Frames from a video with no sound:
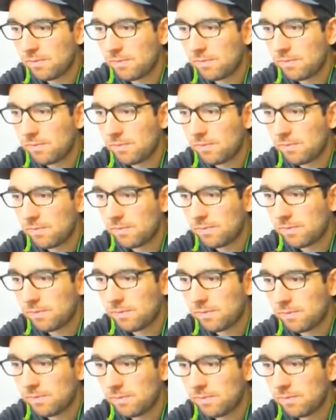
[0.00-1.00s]

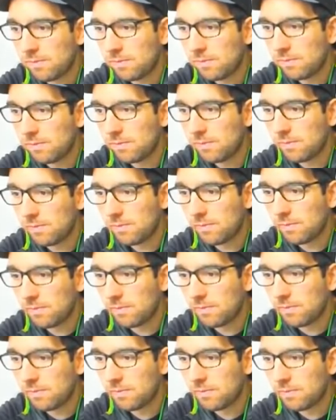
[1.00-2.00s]

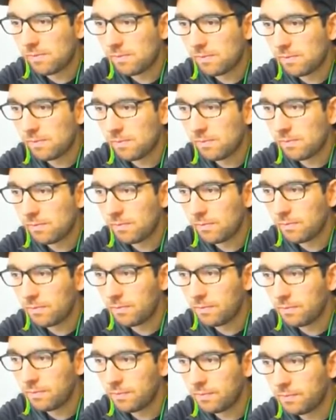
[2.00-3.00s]

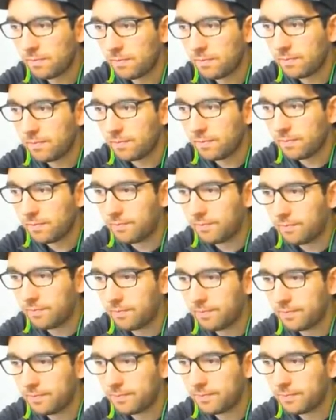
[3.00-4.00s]

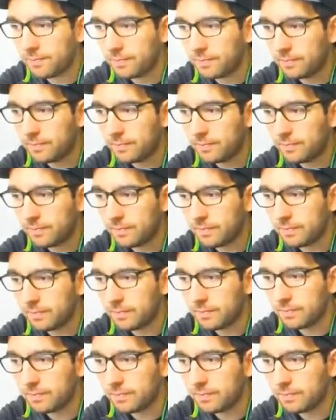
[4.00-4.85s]
(not speaking)